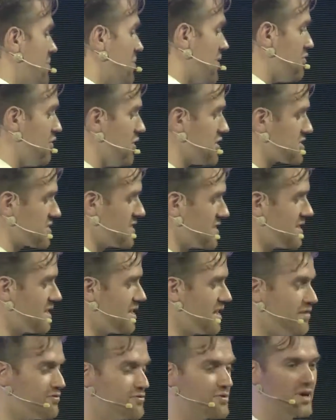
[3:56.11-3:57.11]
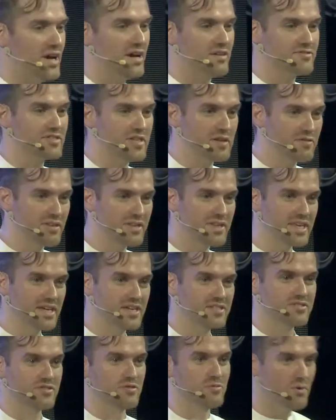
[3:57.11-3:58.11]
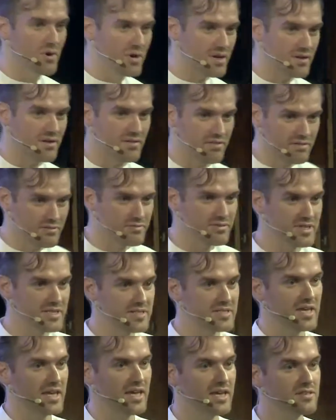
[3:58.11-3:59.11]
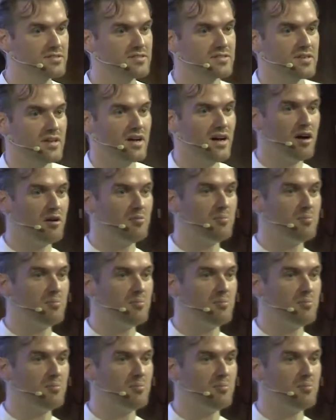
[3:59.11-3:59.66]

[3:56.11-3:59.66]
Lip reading: were fortunate enough to have several years to work through these kinks,